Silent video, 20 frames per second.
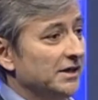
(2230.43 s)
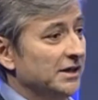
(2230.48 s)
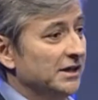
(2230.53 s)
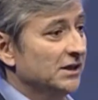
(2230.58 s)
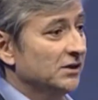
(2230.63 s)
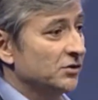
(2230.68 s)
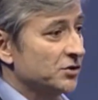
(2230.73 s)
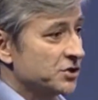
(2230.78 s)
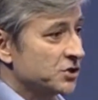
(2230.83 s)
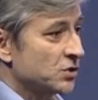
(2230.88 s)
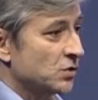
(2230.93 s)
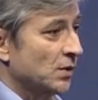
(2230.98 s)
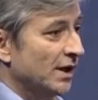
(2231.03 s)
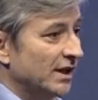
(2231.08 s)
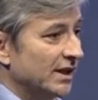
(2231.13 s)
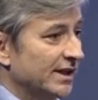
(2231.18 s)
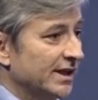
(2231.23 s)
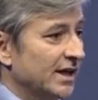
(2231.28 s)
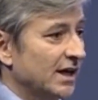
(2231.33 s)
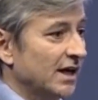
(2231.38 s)
in
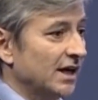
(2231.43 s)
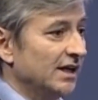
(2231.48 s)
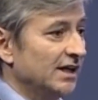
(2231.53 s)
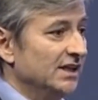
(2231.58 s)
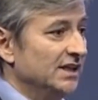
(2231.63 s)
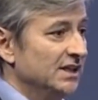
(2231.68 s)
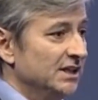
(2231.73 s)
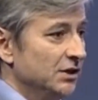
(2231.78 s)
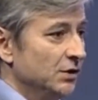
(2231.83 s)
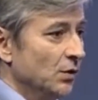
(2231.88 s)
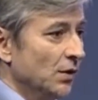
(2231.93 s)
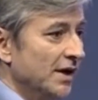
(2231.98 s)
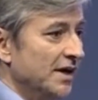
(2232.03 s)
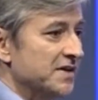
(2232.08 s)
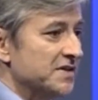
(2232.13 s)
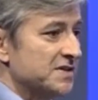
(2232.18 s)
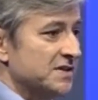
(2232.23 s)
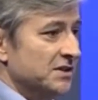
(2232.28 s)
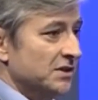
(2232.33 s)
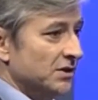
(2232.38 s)
Australia, in the
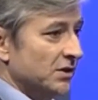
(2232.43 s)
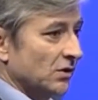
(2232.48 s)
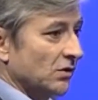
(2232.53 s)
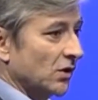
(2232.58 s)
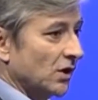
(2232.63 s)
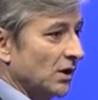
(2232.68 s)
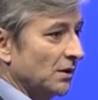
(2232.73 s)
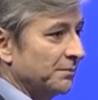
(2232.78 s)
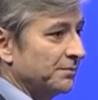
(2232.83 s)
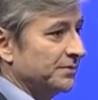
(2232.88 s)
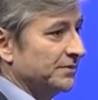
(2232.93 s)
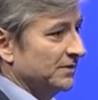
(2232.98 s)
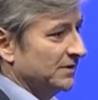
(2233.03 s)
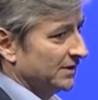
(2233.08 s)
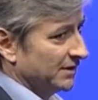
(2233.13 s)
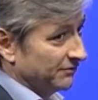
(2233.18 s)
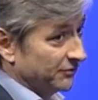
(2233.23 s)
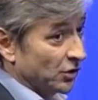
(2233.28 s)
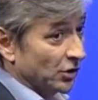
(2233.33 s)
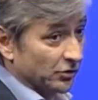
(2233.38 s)
US, in Europe.
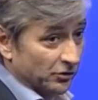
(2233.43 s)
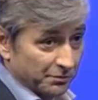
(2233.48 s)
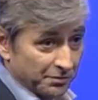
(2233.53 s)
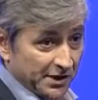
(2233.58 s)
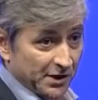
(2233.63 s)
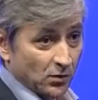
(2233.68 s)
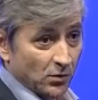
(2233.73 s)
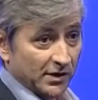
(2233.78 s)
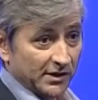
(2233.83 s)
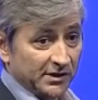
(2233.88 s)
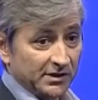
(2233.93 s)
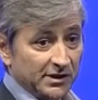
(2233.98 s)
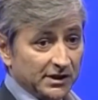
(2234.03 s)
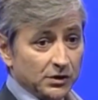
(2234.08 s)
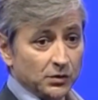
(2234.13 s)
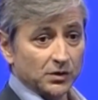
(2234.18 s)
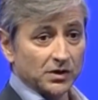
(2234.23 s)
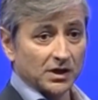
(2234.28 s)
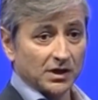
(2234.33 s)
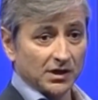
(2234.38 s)
They've got a big one in
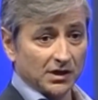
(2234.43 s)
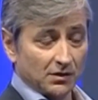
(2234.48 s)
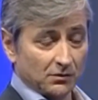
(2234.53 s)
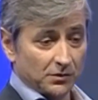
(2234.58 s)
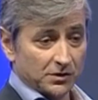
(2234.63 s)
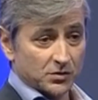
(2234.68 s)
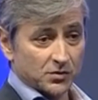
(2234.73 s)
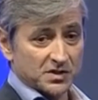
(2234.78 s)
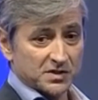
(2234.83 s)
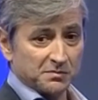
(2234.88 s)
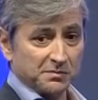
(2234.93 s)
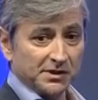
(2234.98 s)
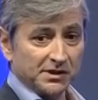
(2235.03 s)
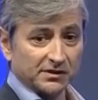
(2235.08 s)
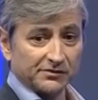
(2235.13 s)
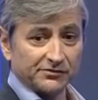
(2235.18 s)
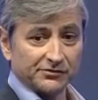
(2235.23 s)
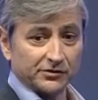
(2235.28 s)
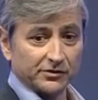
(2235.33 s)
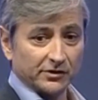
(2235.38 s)
the UK, which was
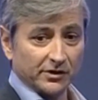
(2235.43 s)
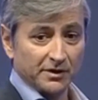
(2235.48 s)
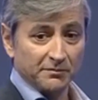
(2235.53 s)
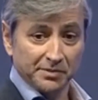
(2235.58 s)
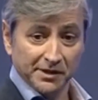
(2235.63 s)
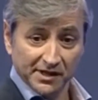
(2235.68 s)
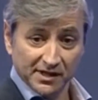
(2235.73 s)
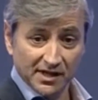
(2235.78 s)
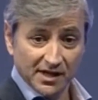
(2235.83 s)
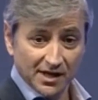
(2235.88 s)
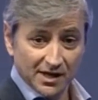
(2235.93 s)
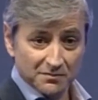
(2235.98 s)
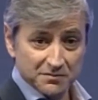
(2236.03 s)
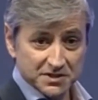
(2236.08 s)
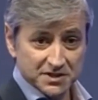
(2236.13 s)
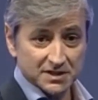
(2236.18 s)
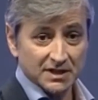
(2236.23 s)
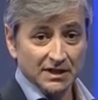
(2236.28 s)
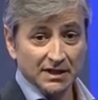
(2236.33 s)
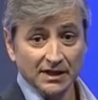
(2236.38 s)
built for Olympic
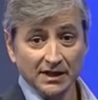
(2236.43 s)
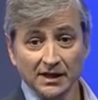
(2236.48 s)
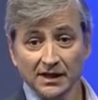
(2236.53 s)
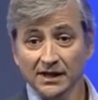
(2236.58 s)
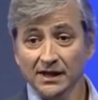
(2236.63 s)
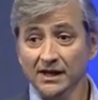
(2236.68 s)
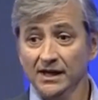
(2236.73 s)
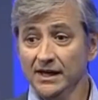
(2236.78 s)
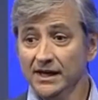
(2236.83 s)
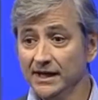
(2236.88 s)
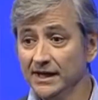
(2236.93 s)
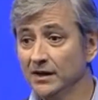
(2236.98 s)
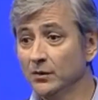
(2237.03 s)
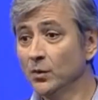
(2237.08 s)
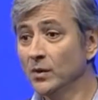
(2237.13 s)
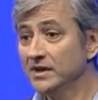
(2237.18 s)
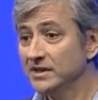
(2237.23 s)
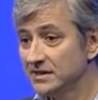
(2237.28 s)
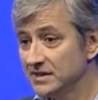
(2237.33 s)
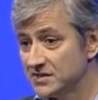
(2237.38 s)
Games.
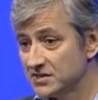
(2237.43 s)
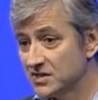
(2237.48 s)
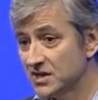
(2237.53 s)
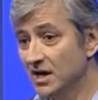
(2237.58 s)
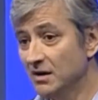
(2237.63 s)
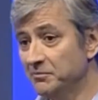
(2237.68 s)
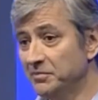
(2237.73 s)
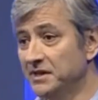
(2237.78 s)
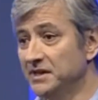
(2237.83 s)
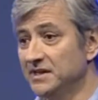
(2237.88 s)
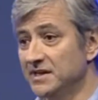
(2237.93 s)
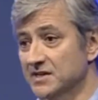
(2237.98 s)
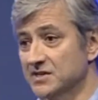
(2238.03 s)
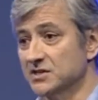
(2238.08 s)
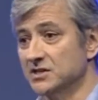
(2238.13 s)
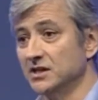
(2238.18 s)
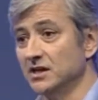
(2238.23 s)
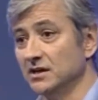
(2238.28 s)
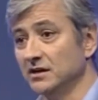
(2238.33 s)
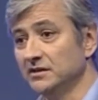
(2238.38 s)
And what this company
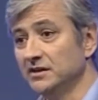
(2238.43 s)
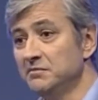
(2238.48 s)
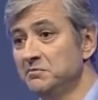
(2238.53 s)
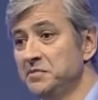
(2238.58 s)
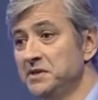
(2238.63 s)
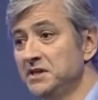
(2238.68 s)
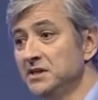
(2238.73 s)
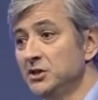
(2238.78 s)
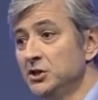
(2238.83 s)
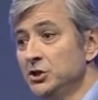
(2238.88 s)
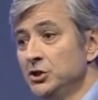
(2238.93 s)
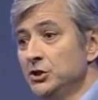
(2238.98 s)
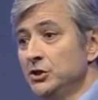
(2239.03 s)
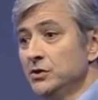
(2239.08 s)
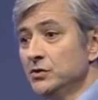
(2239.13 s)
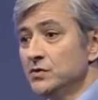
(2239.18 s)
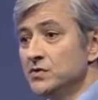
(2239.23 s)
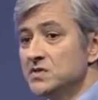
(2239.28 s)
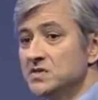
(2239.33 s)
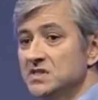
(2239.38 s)
has done, they've been
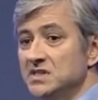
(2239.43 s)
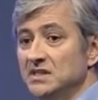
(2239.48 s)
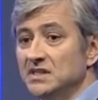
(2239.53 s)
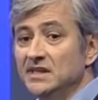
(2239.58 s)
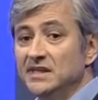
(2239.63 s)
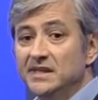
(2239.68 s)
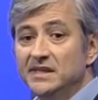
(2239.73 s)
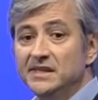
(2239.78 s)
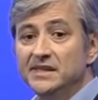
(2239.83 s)
using